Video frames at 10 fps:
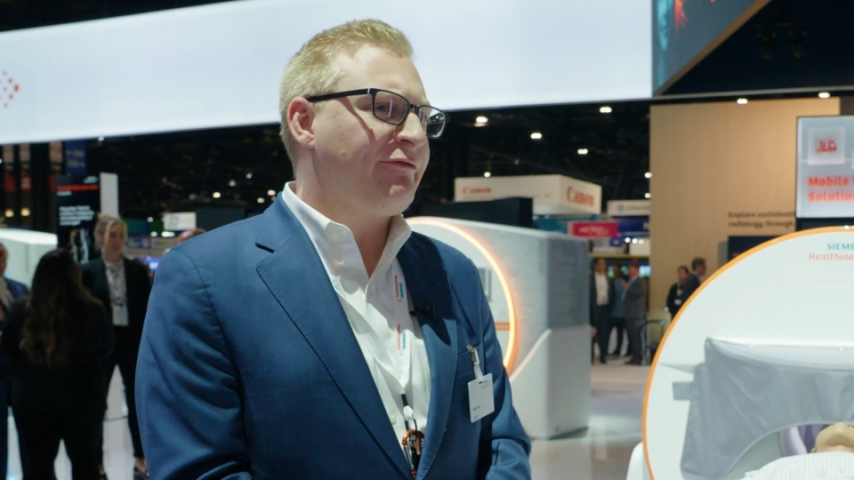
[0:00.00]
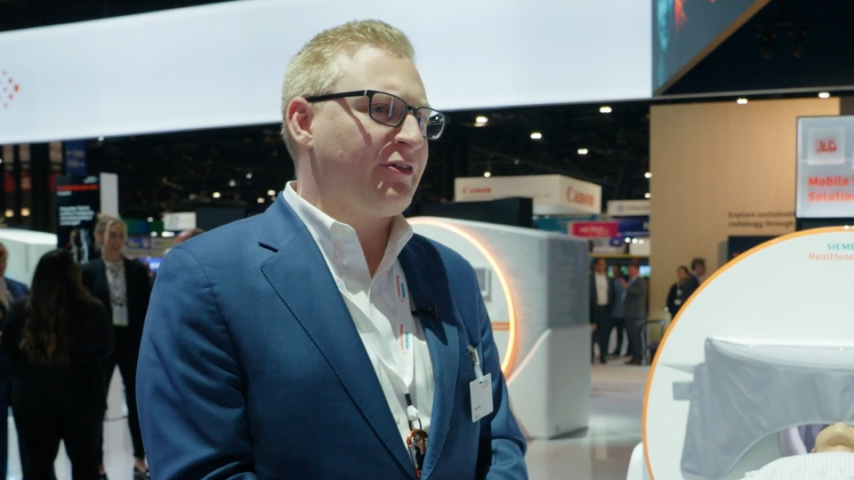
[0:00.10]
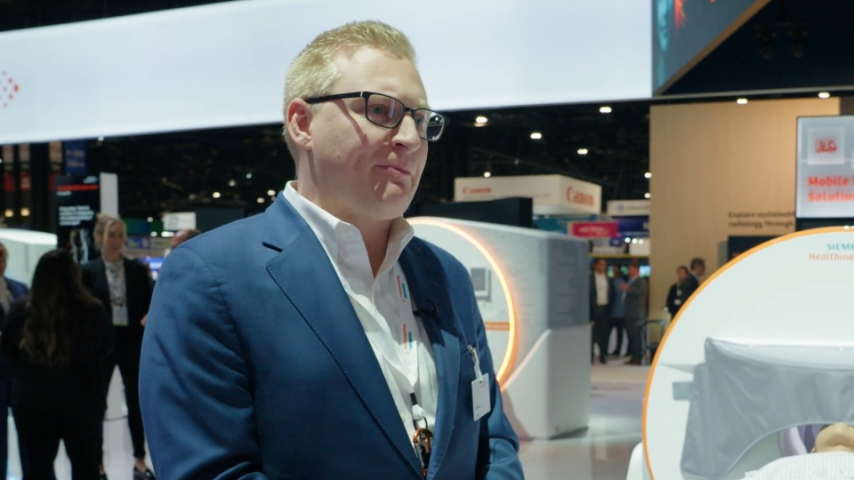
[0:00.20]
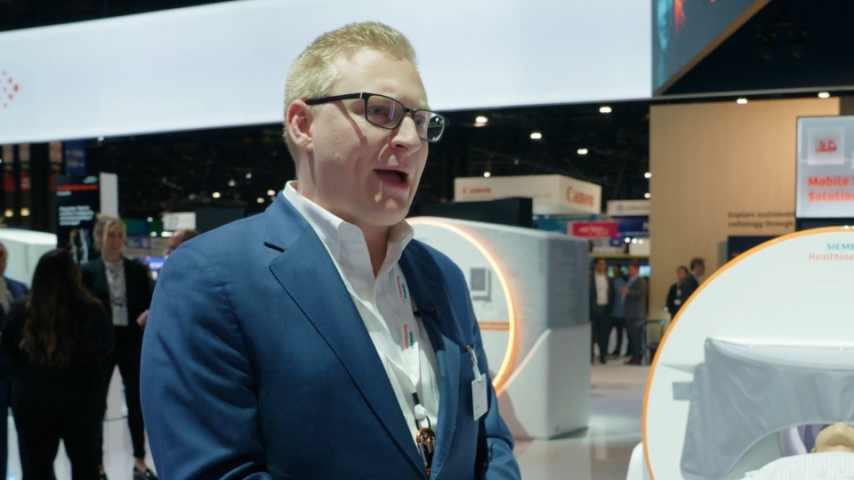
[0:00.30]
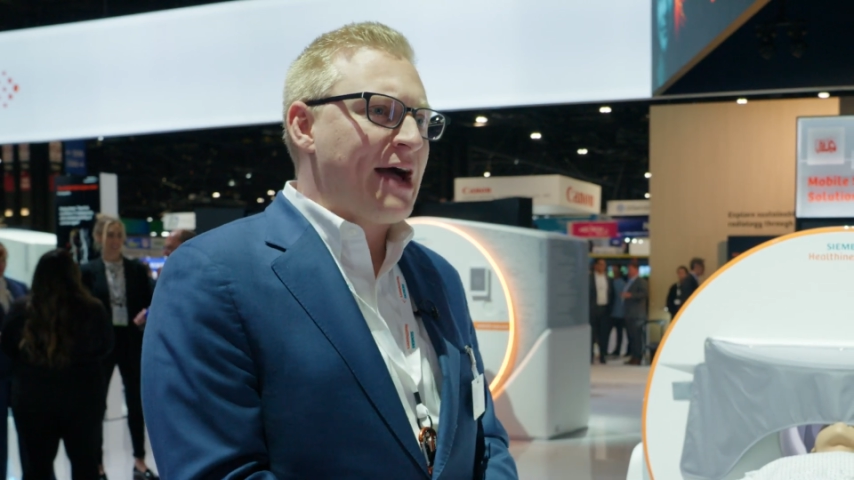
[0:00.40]
for
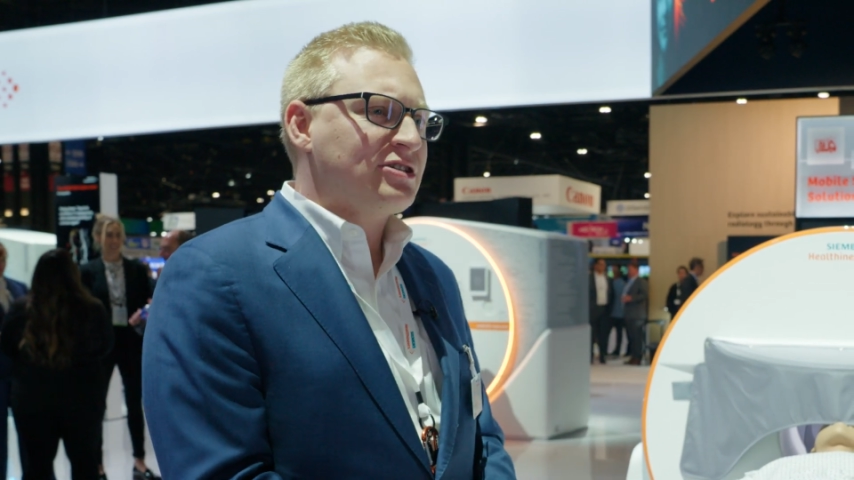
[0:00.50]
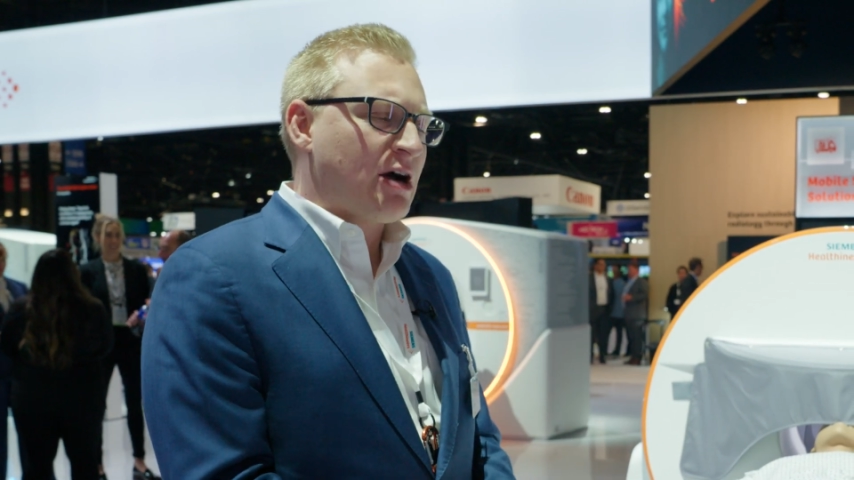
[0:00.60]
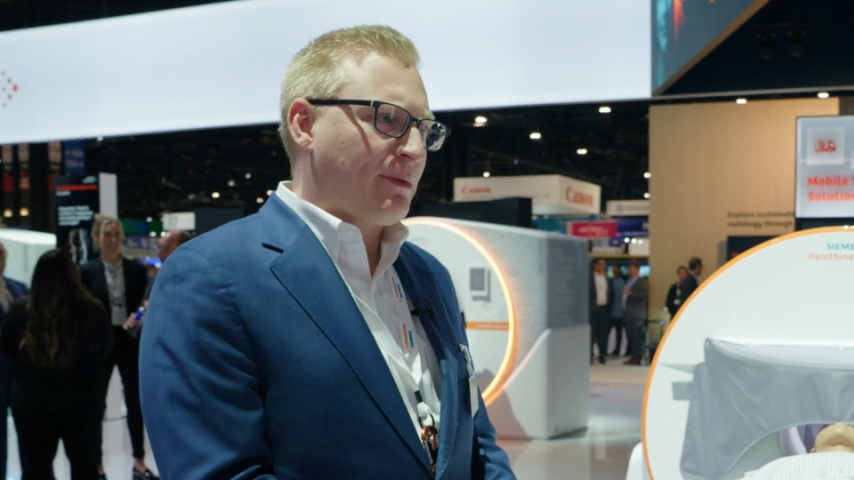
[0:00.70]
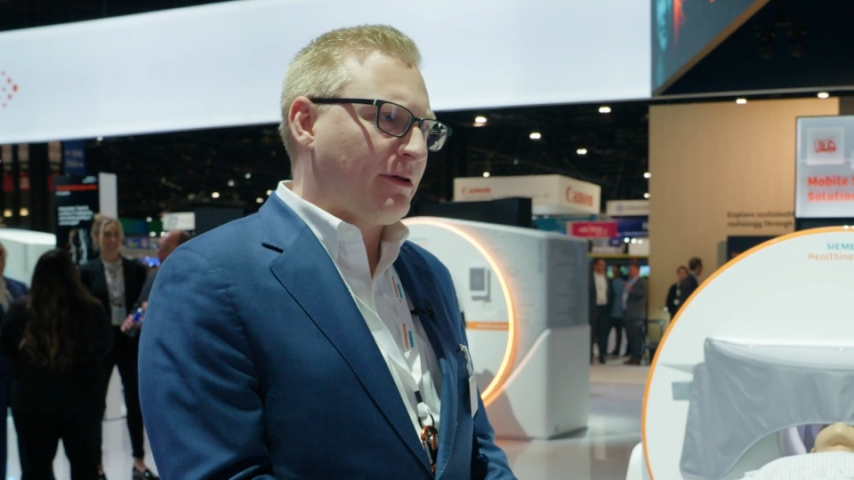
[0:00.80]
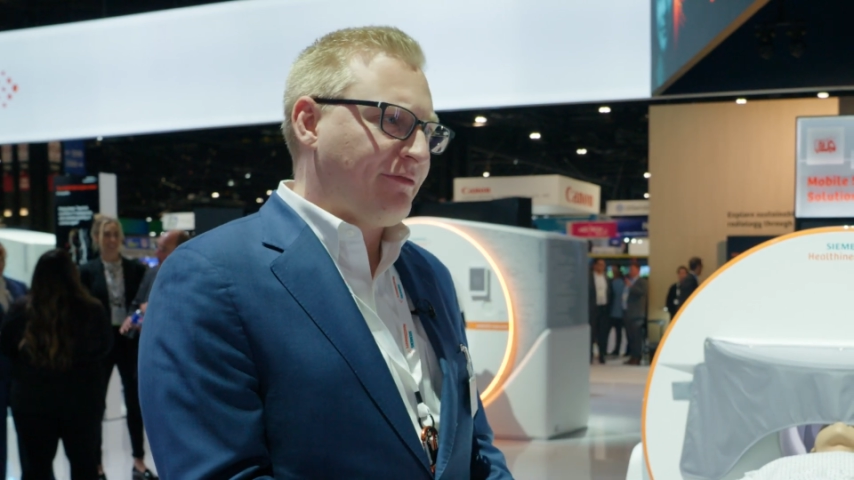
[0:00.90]
the past
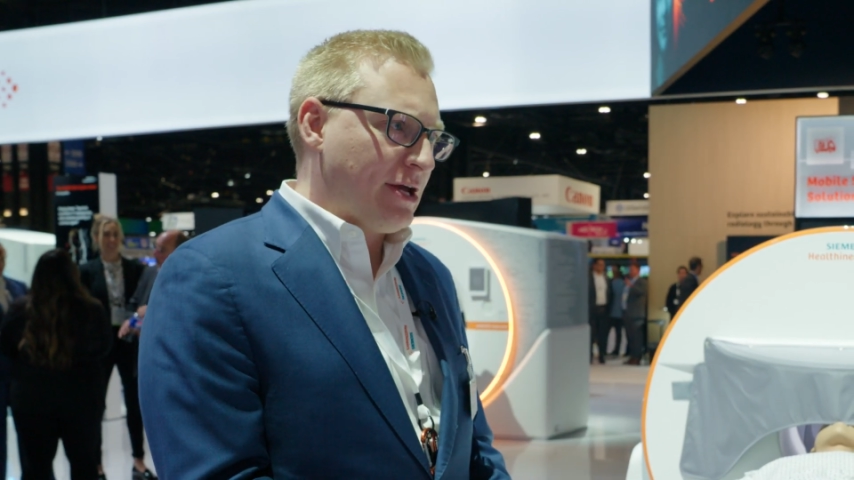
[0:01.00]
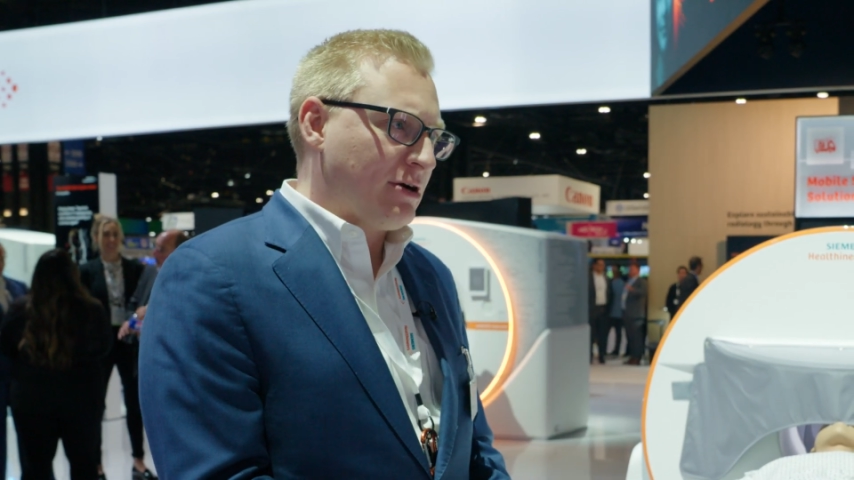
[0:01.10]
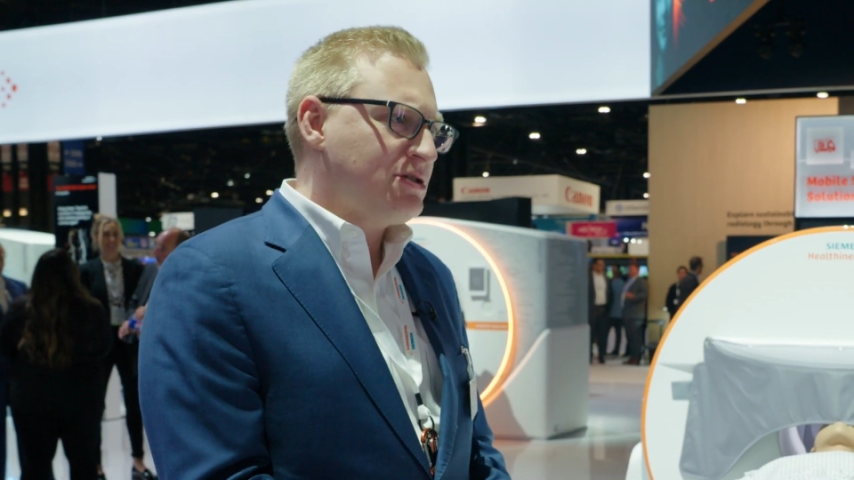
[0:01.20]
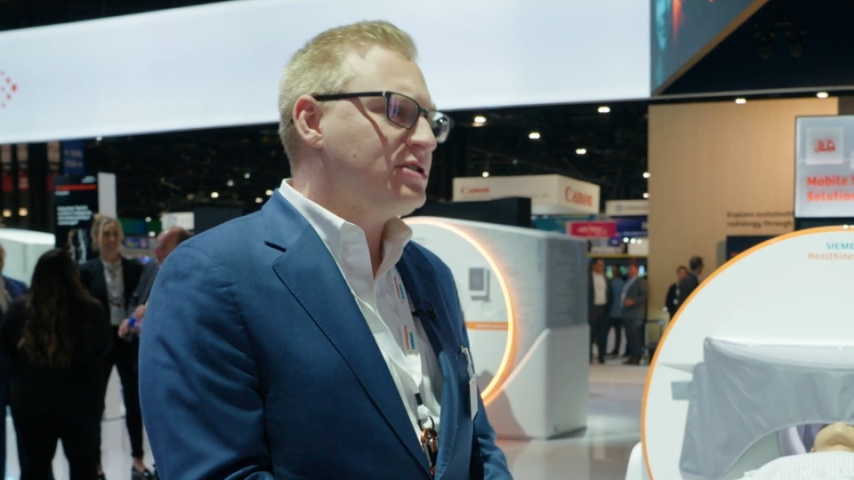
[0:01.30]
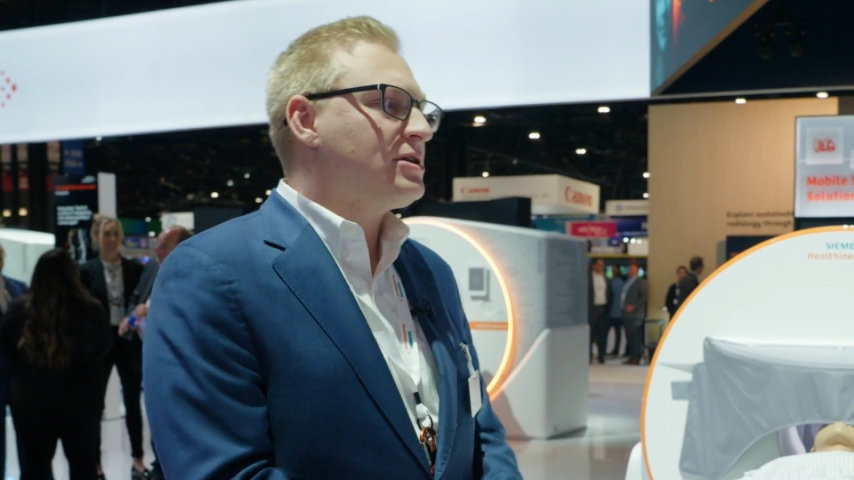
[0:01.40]
couple of
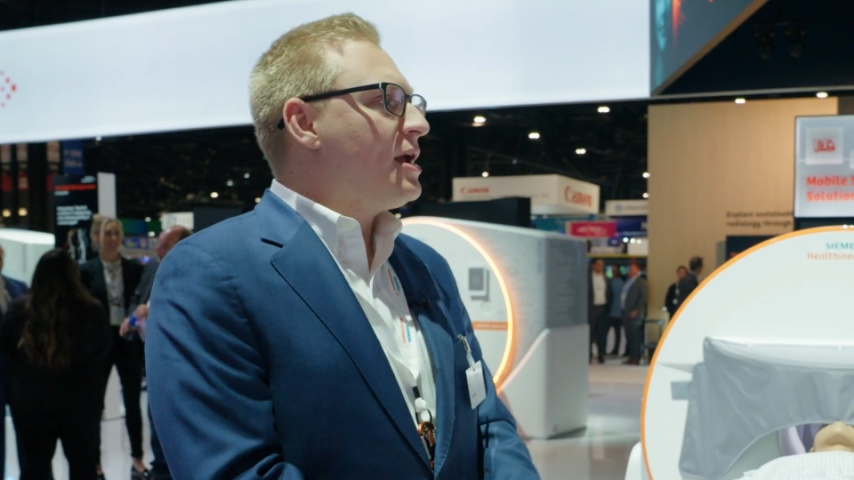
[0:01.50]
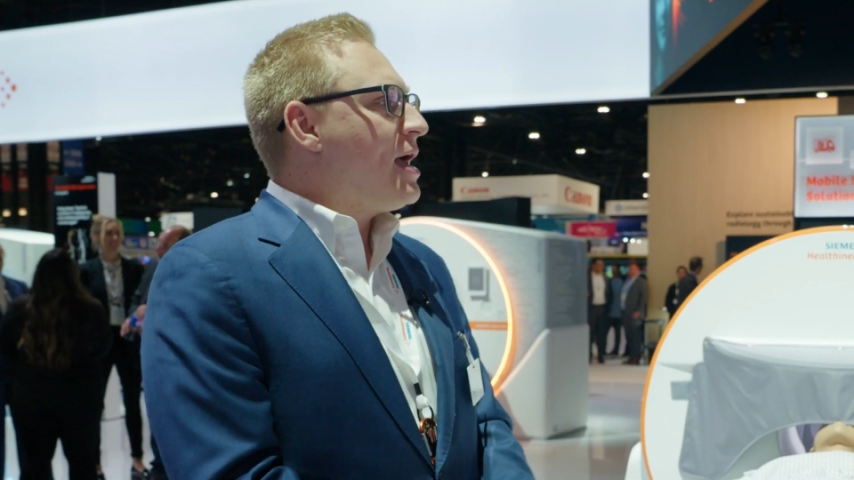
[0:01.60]
years,